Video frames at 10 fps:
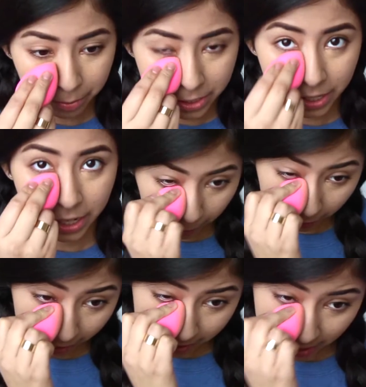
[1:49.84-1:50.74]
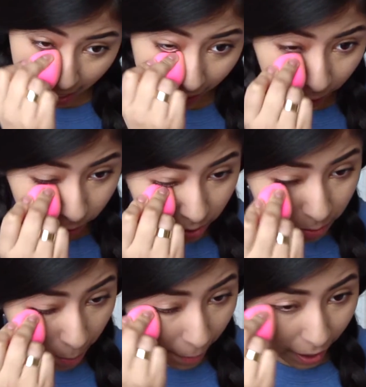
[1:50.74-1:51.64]
just going to blend out
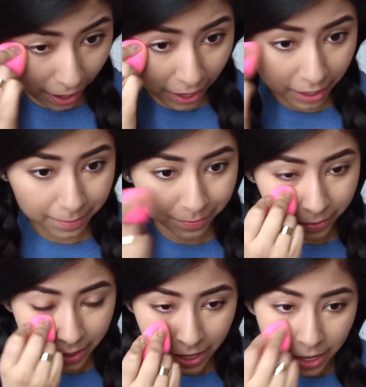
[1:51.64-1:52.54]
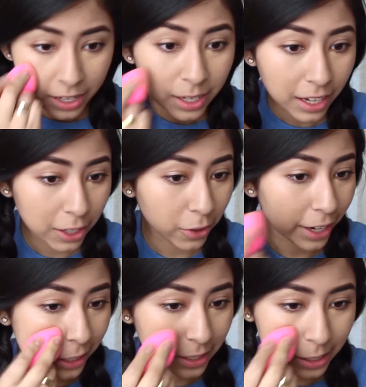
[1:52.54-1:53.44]
my under eye
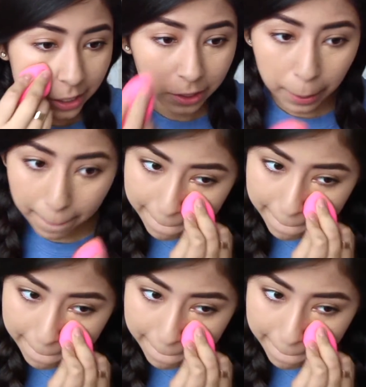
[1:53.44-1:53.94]
concealer.